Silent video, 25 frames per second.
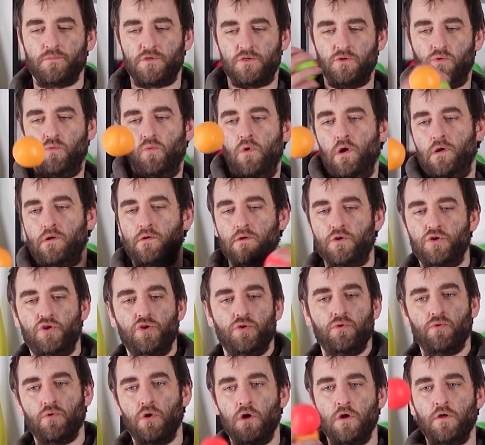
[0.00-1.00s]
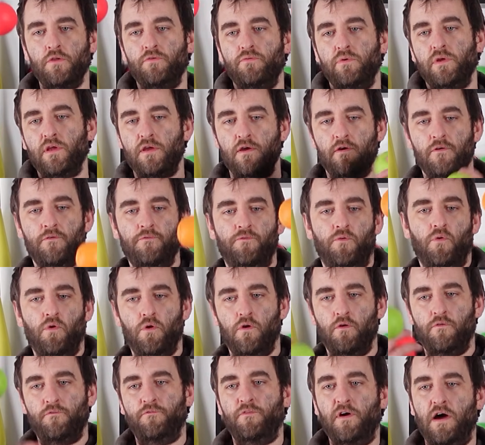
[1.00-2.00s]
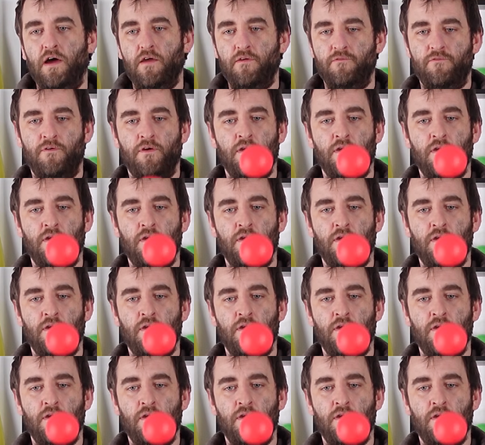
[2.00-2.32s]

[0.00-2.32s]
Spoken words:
So 1, 2, 3, 4, 5.